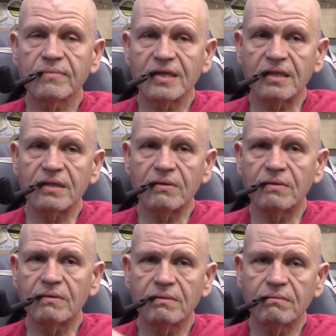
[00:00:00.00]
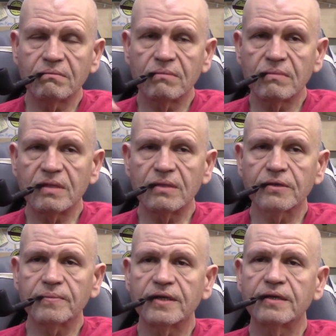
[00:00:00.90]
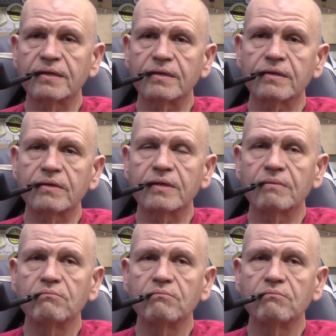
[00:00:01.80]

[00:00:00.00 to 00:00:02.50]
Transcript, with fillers: a little, a little spiciness to it.